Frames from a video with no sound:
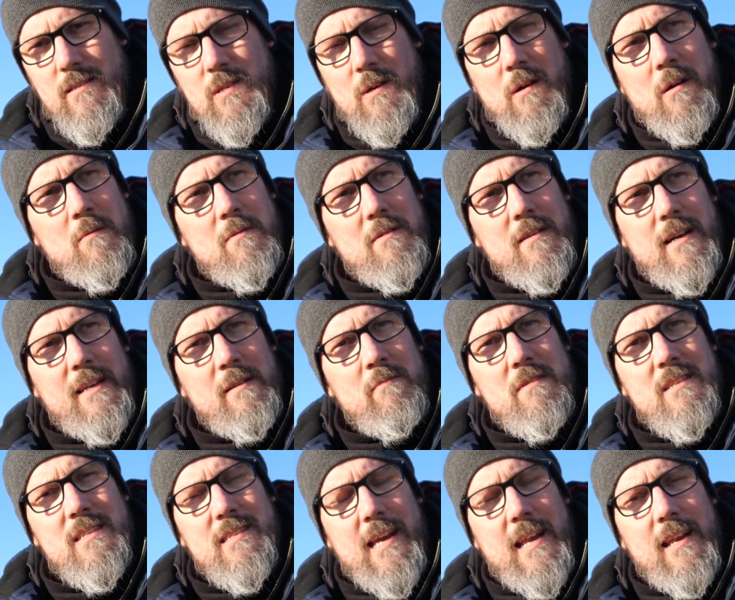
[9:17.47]
So I didn't
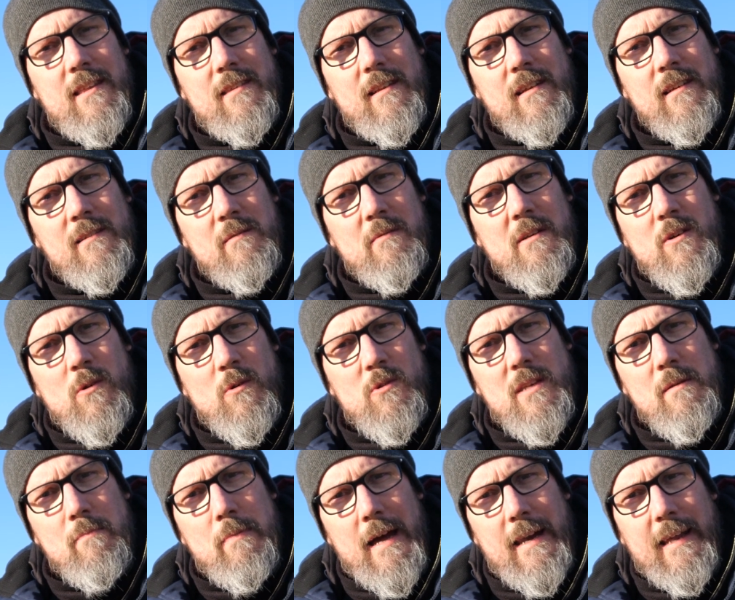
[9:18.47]
want to say anything, didn't want to cause
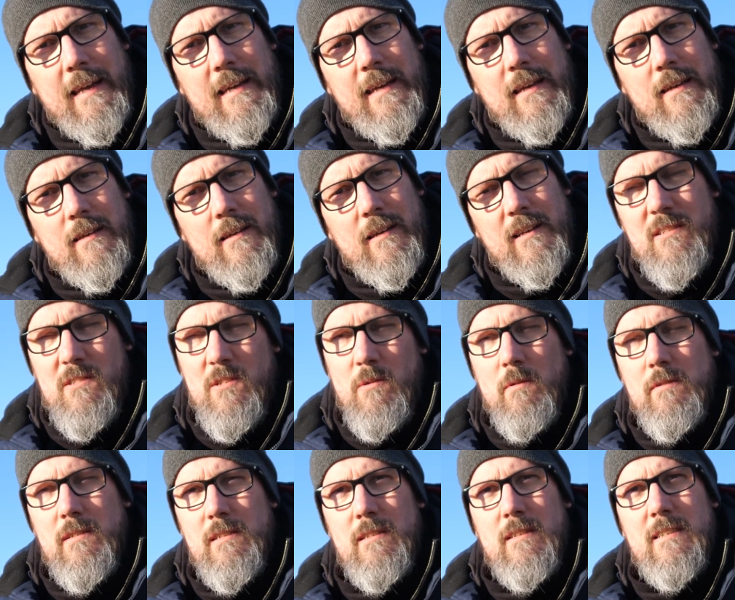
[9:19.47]
any panic, and I still
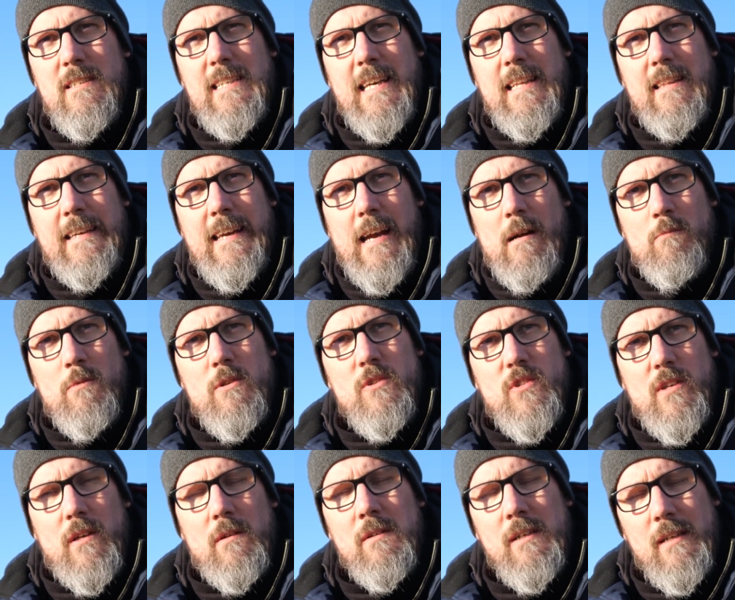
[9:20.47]
wanted her to take the camera,
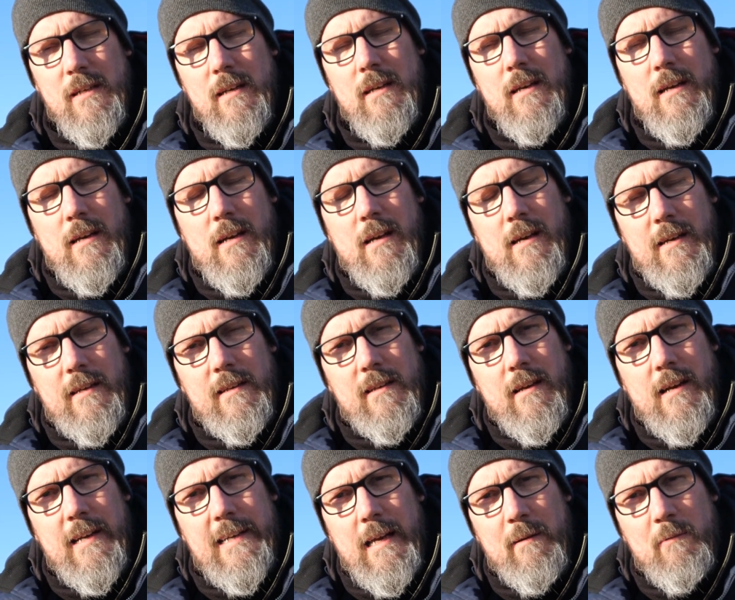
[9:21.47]
so I
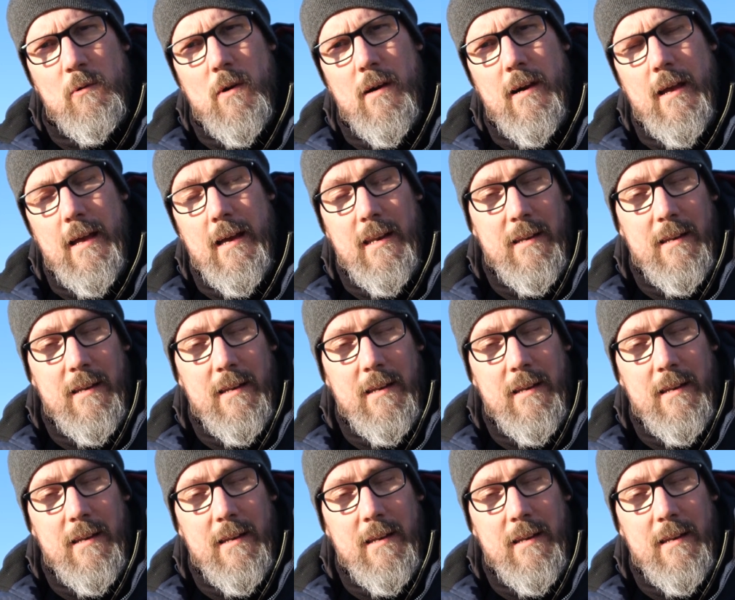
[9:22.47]
kept quiet.